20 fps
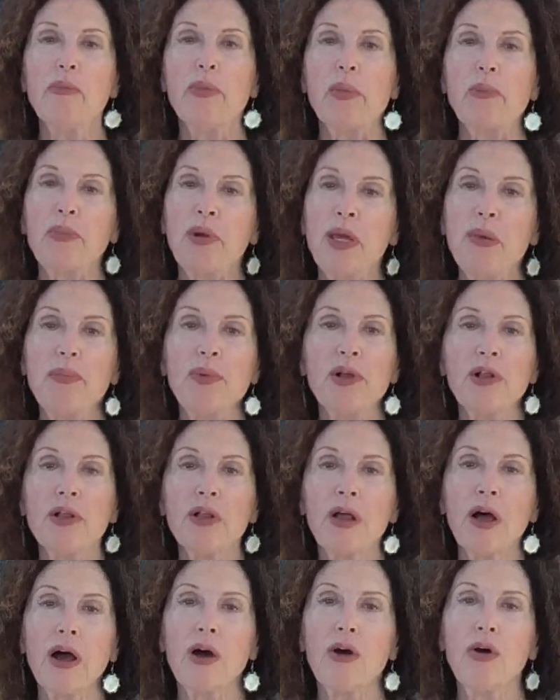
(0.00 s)
but
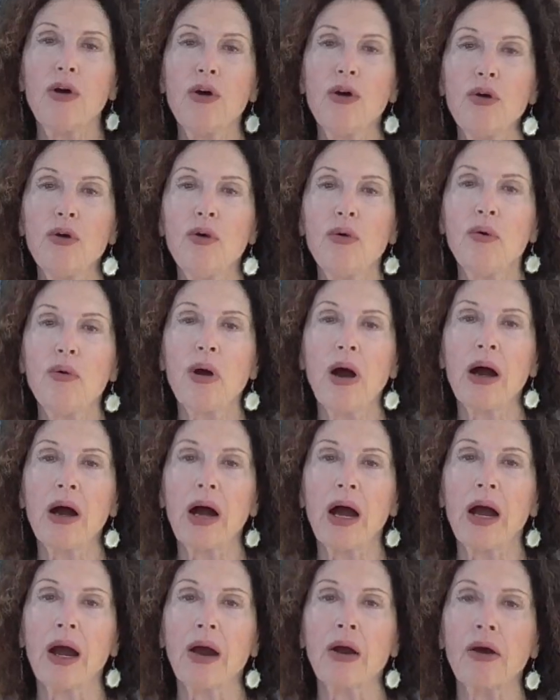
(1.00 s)
people who
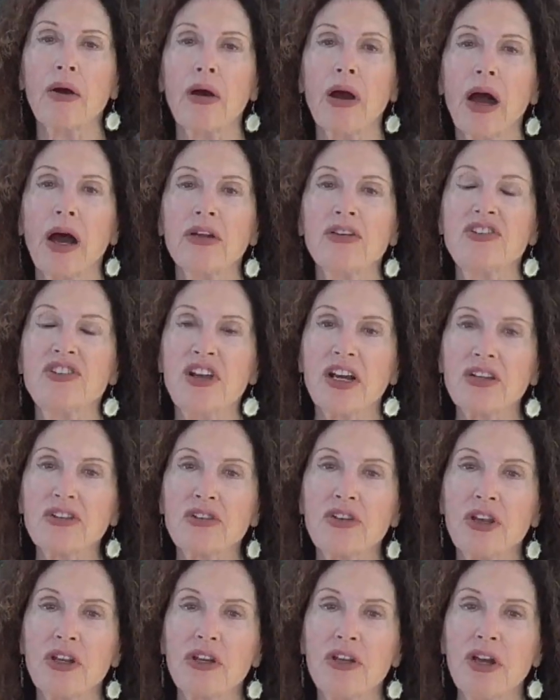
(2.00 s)
are
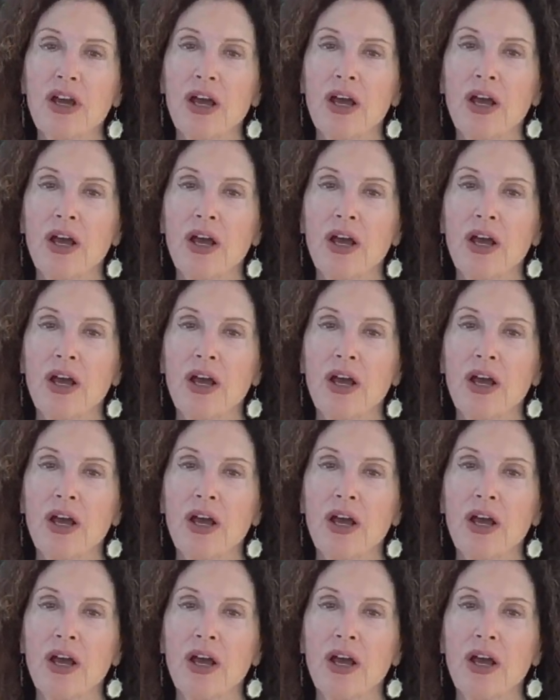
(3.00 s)
addicted